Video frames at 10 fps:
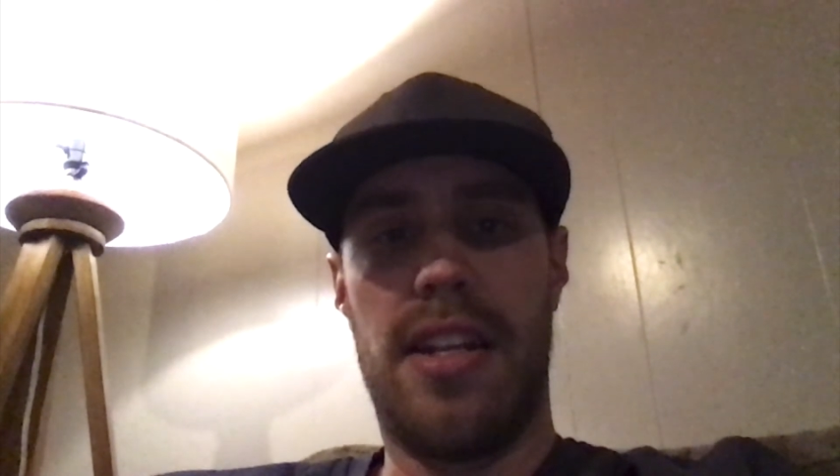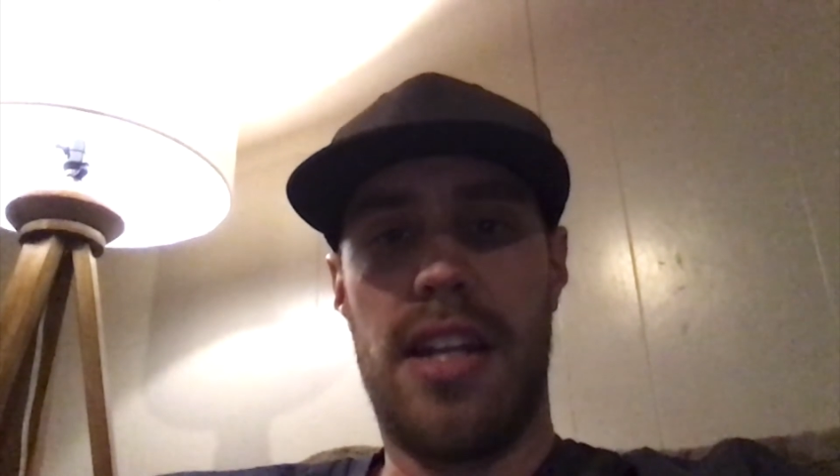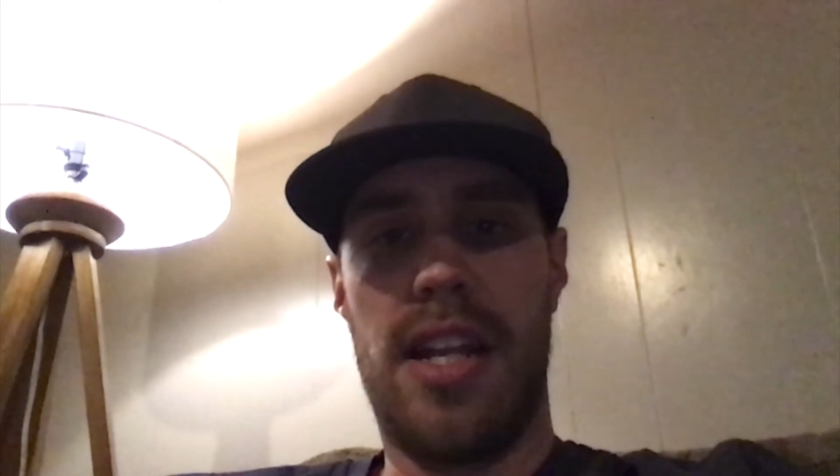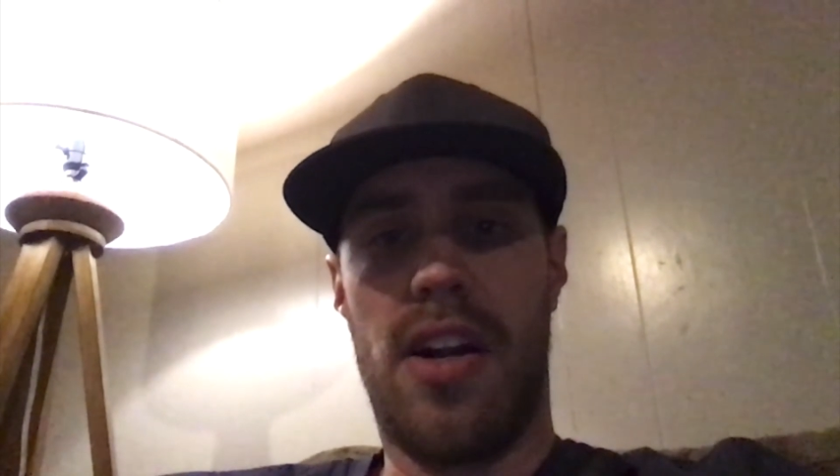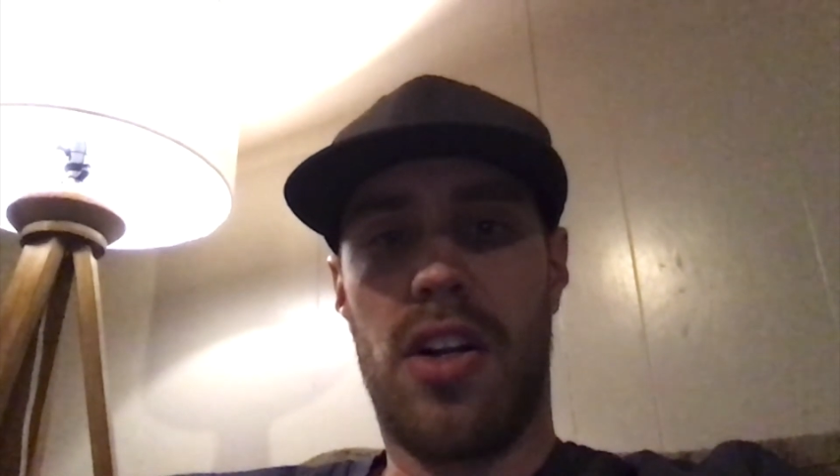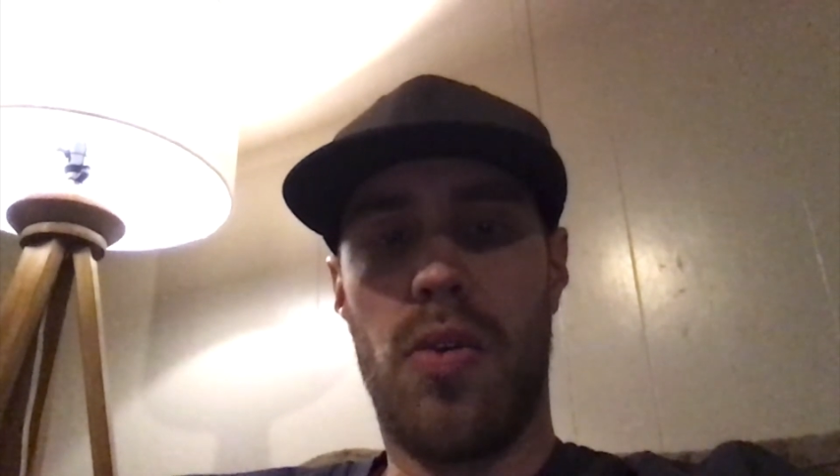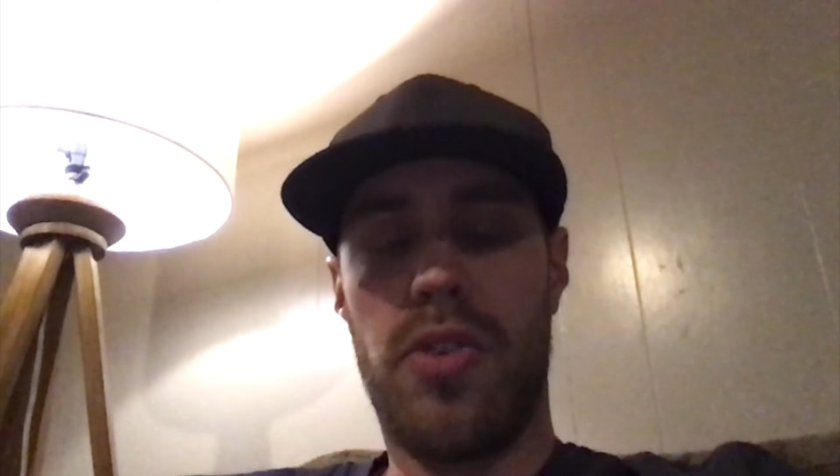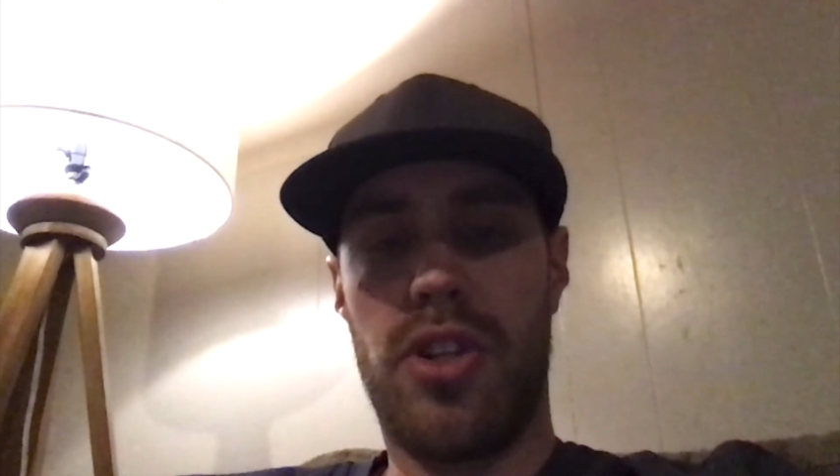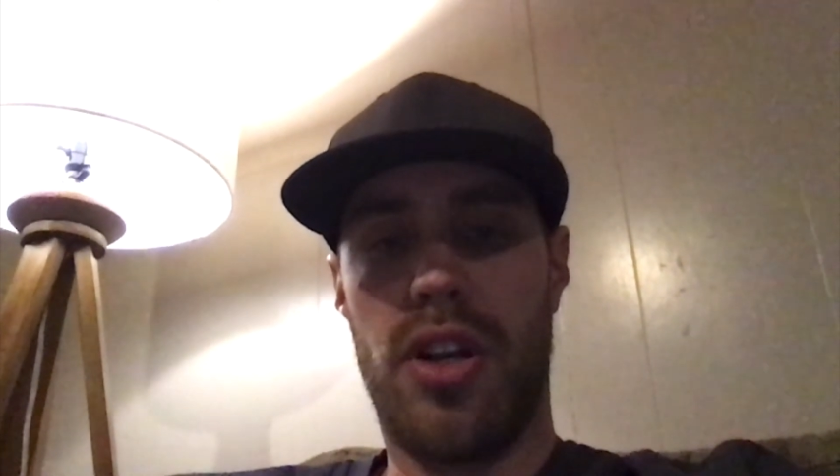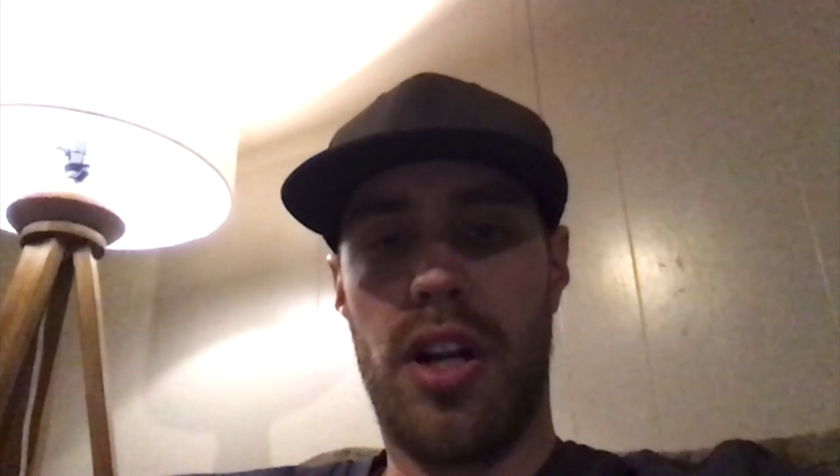our
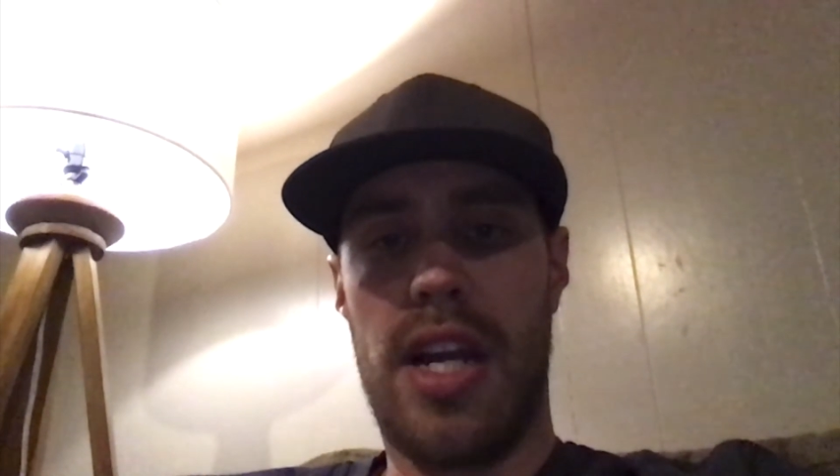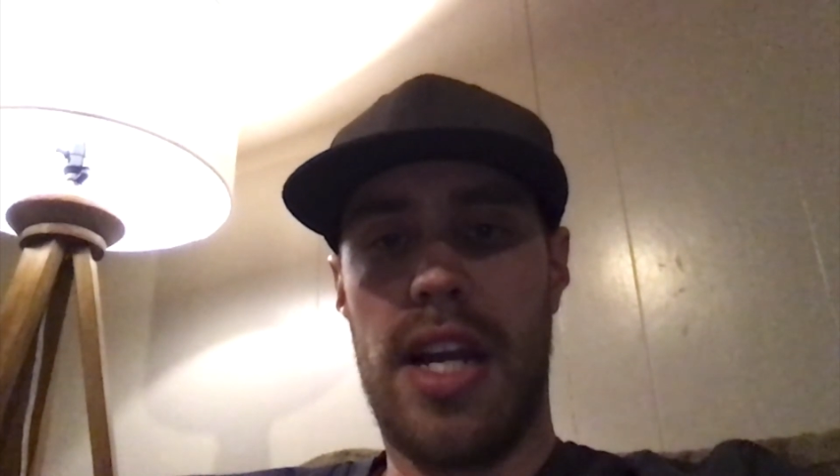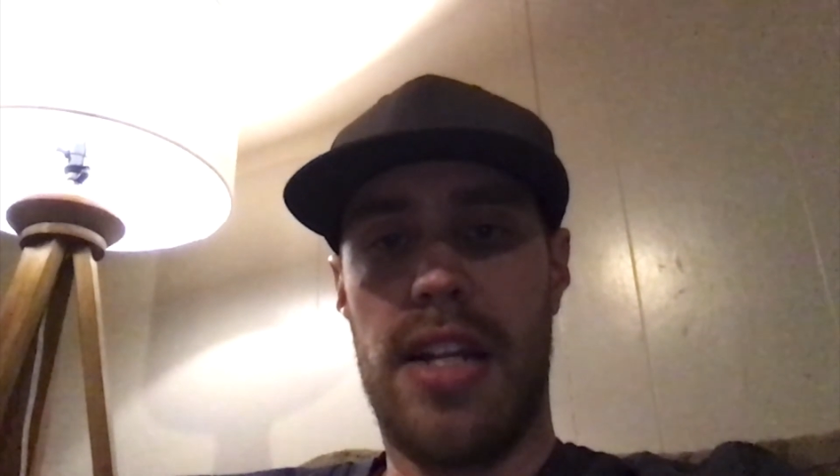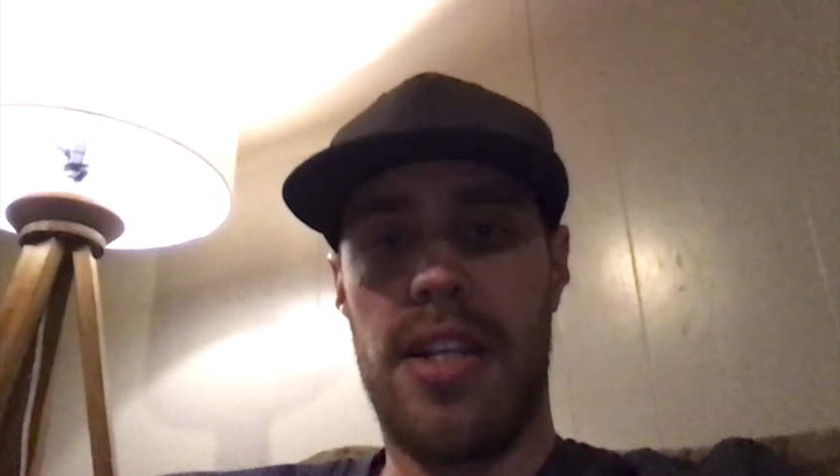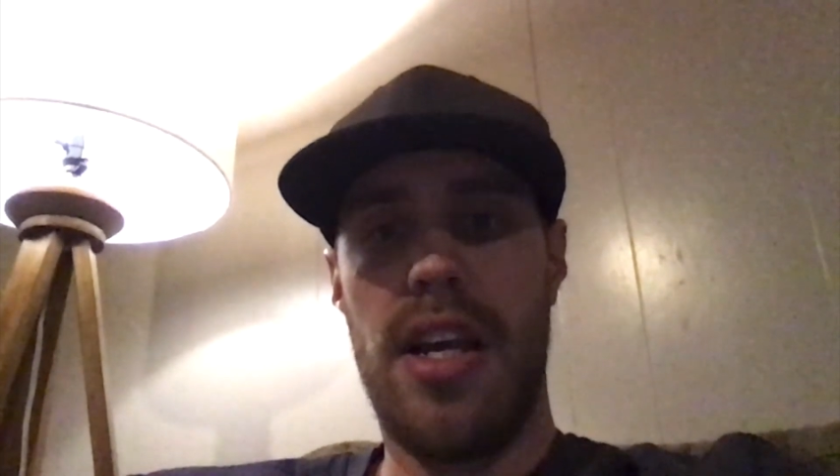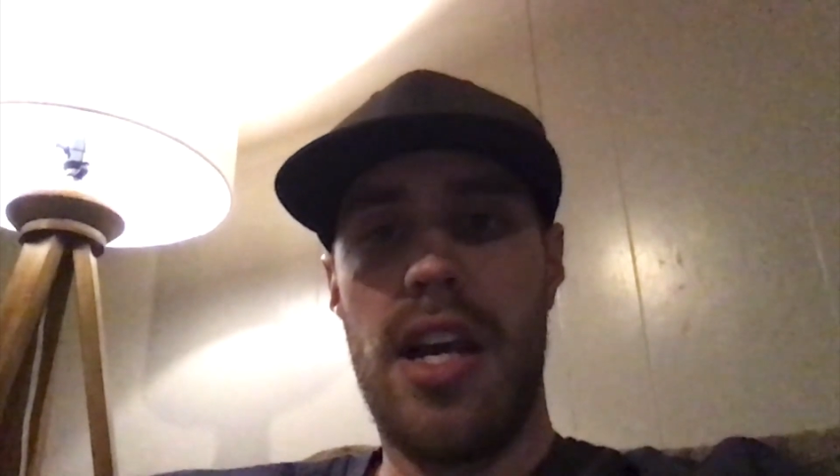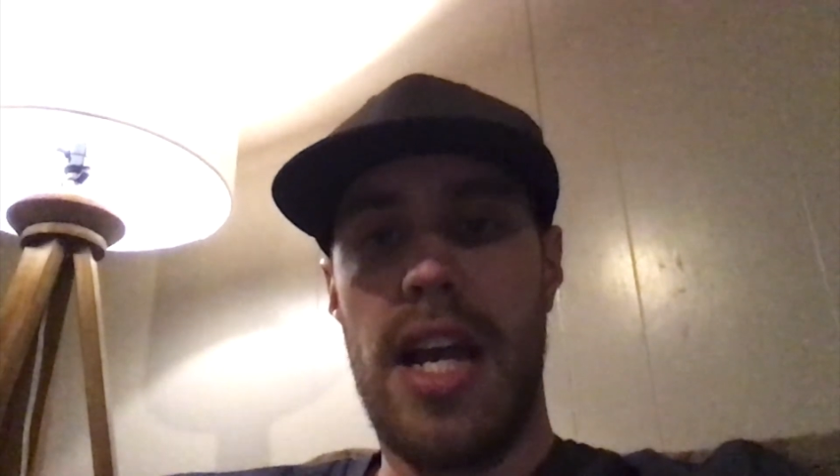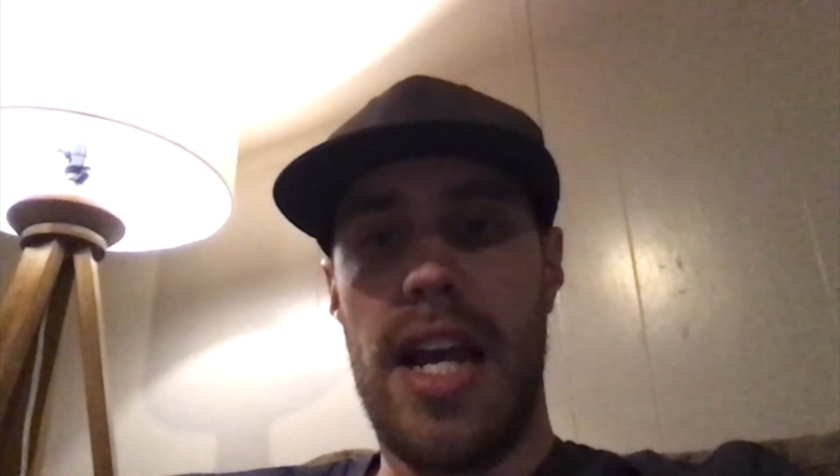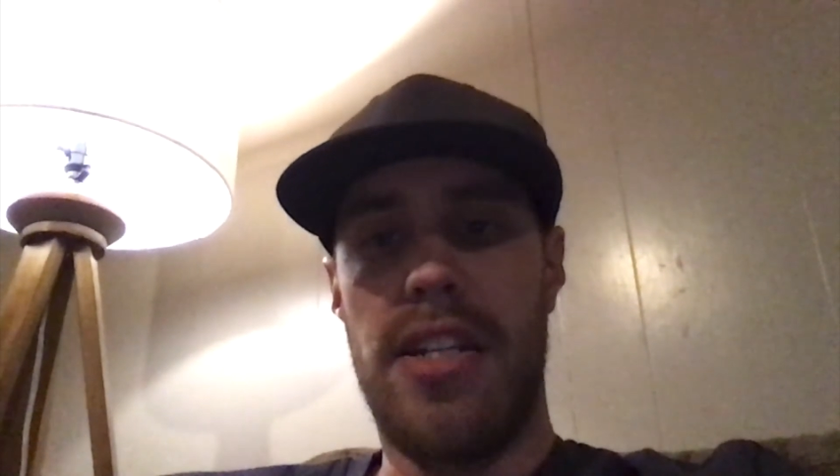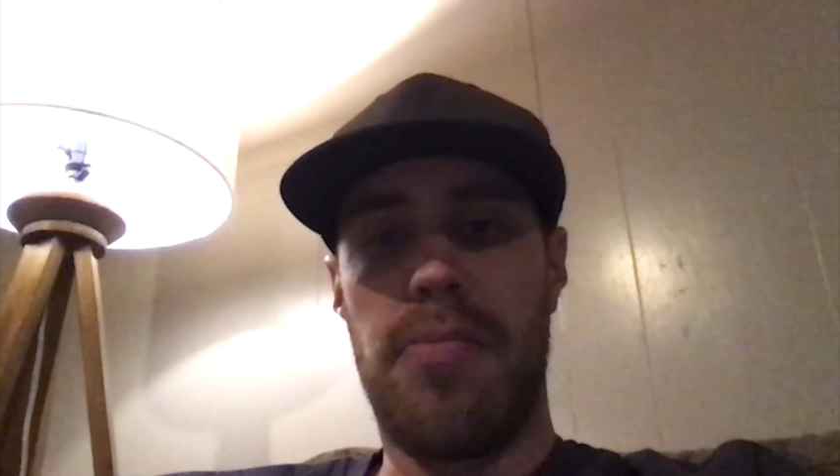culture and
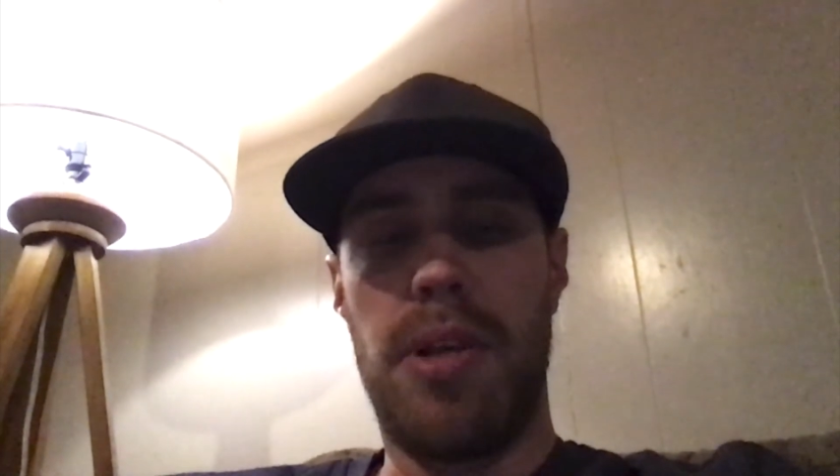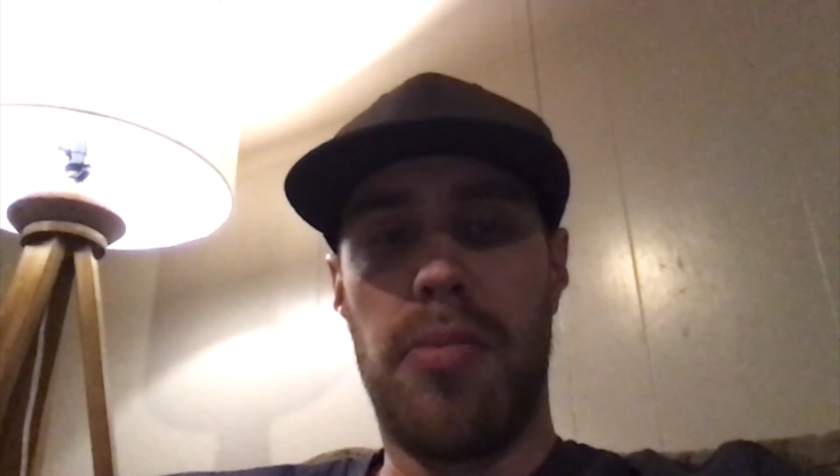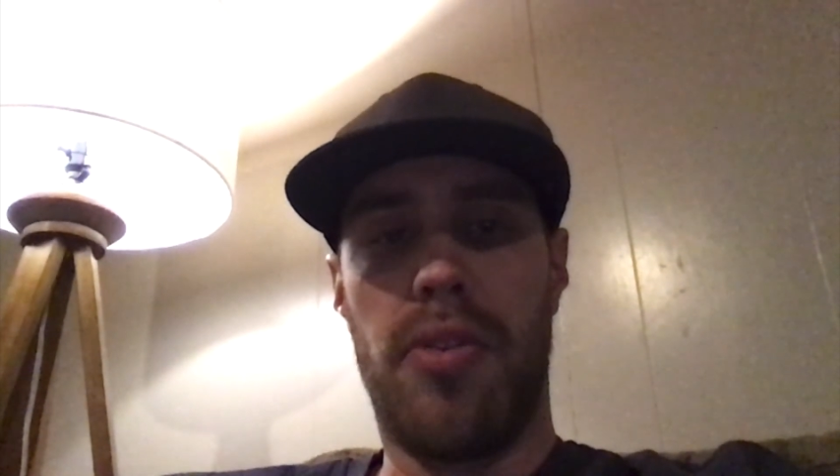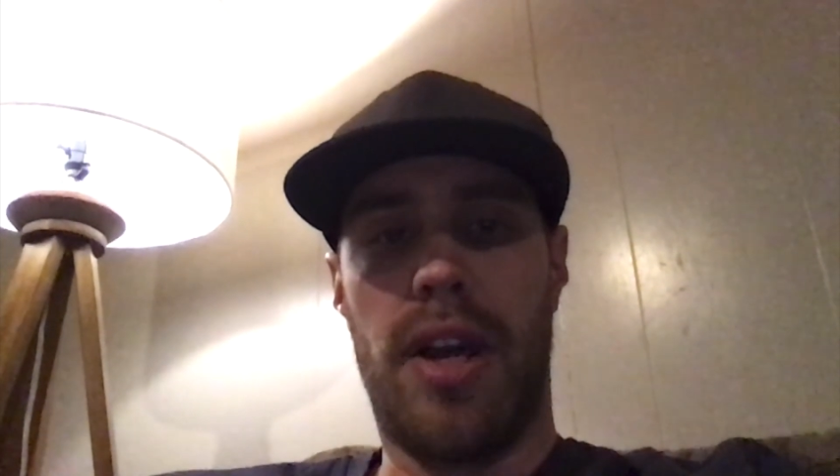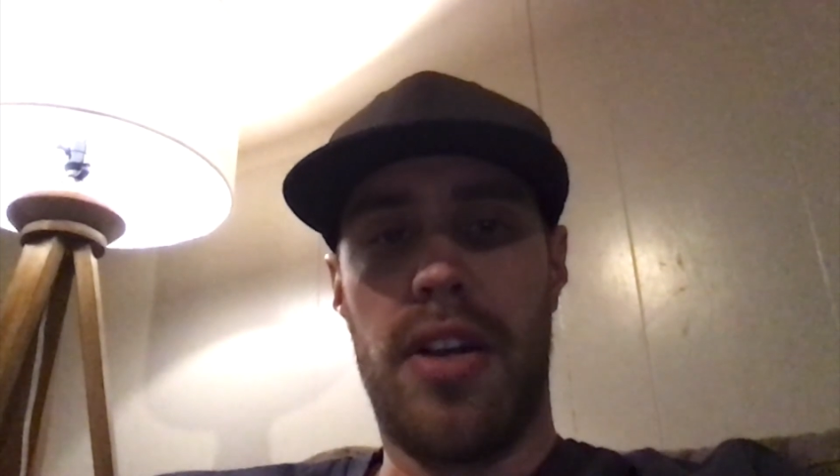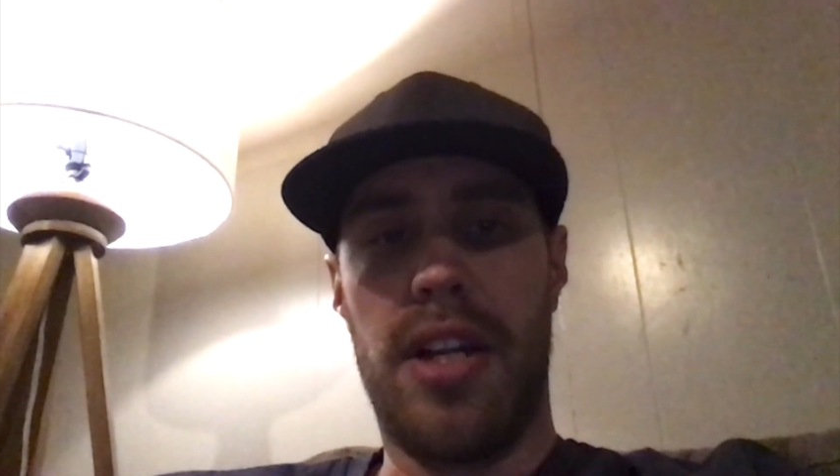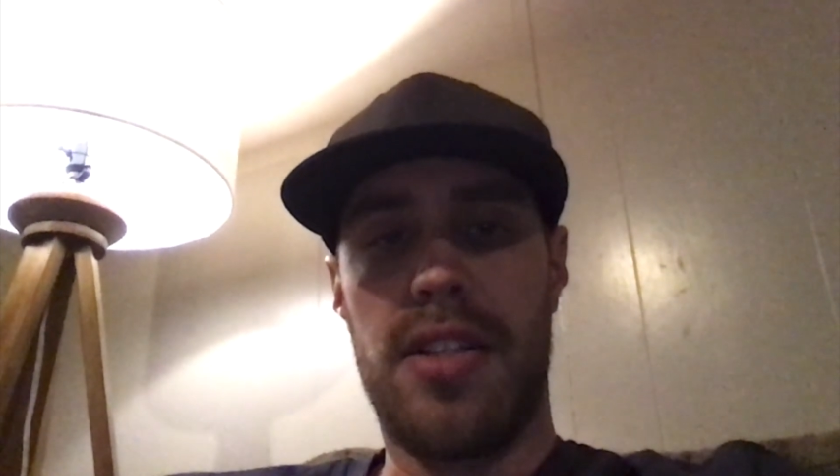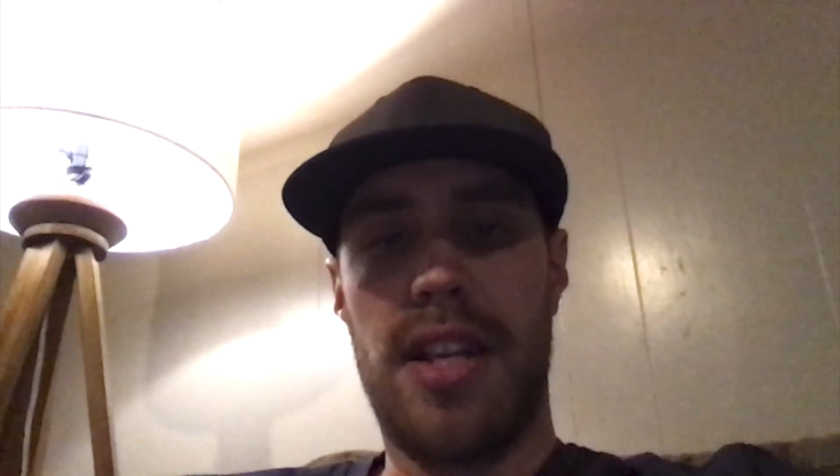to people around us.